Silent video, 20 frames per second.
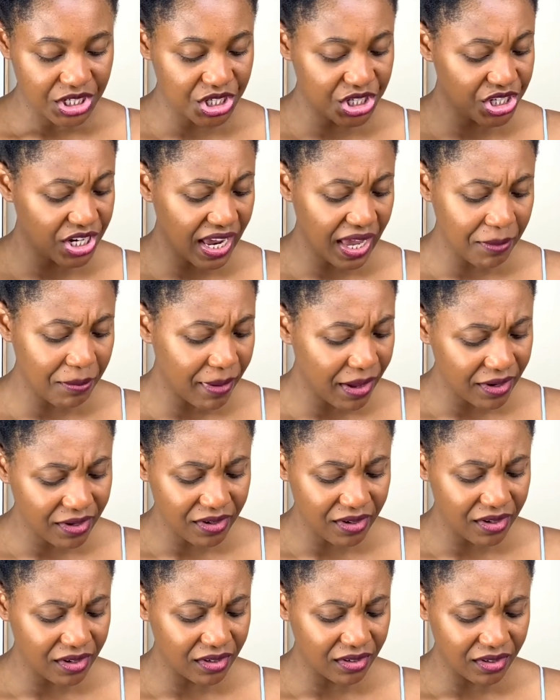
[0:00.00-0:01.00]
shea
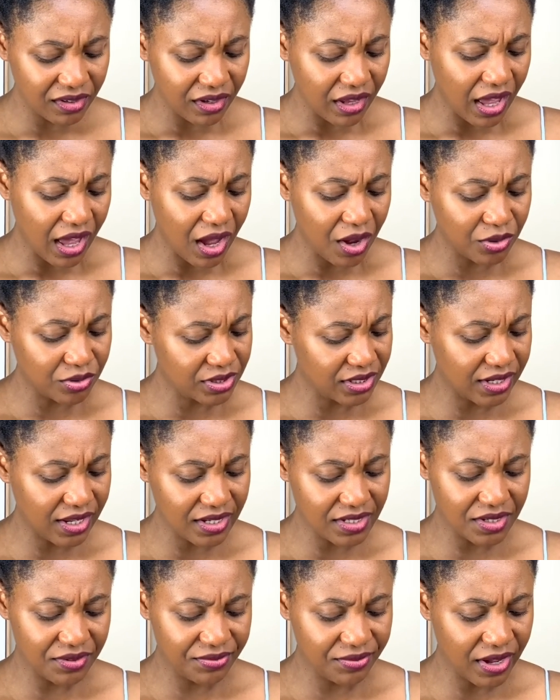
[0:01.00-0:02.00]
butter I would
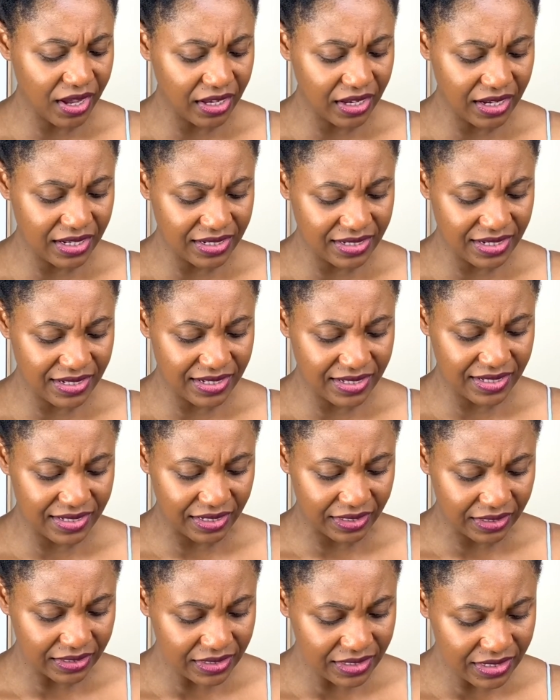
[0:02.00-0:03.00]
classify as a
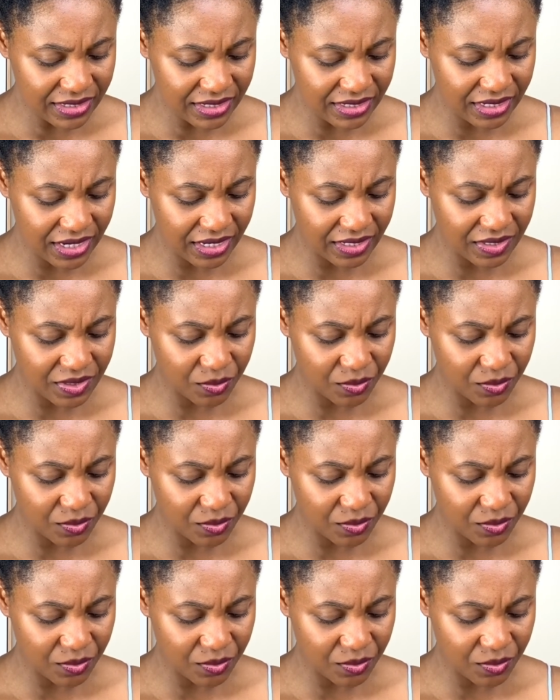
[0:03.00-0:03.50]
sealant as